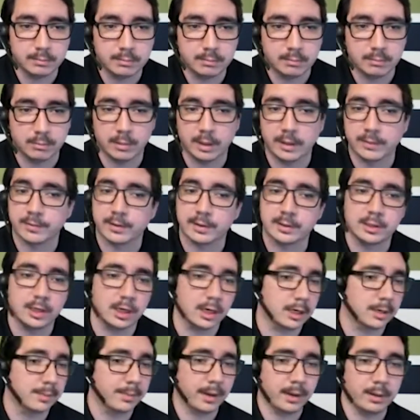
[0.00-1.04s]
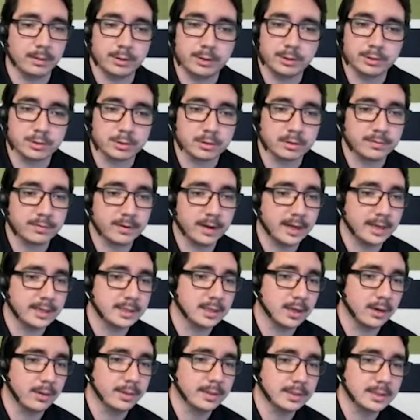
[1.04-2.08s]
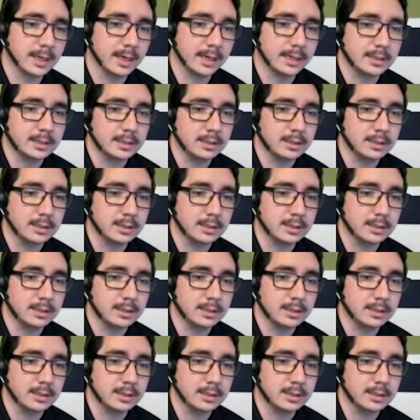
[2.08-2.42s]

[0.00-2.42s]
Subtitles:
Whenever I talk about user or device, I always like